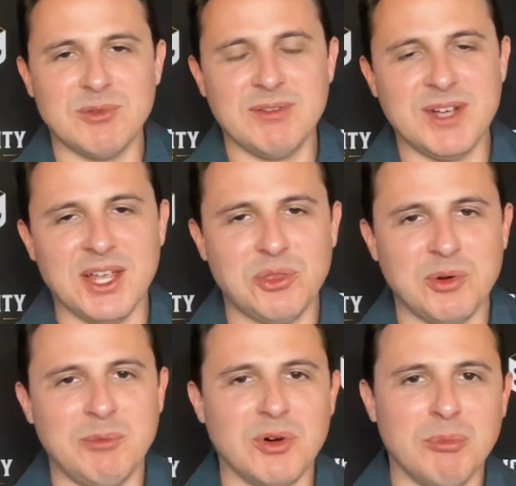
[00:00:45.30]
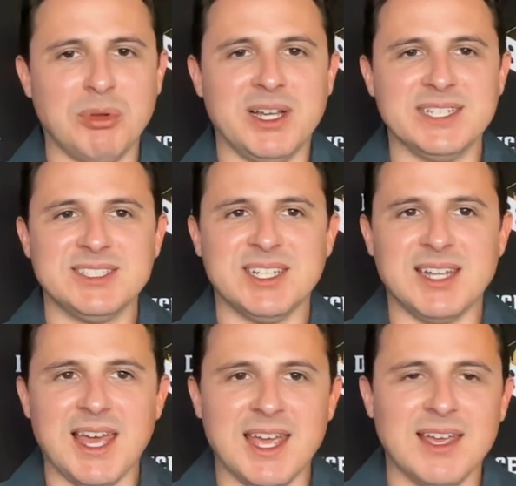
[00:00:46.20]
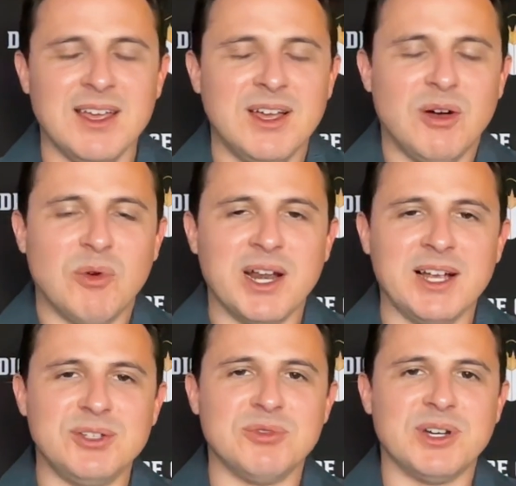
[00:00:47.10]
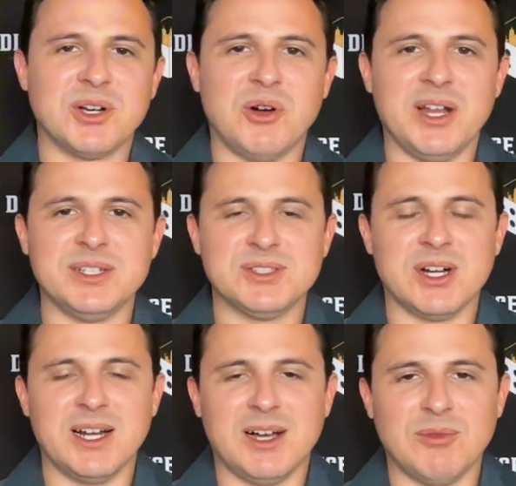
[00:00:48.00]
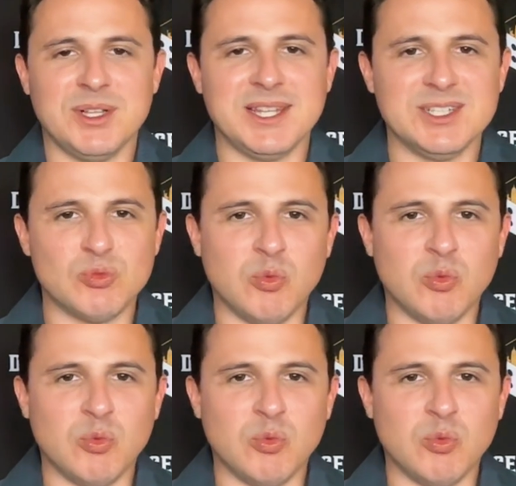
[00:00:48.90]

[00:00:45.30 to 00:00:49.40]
We've got 3 more plays today. What I do want to go ahead and start out with is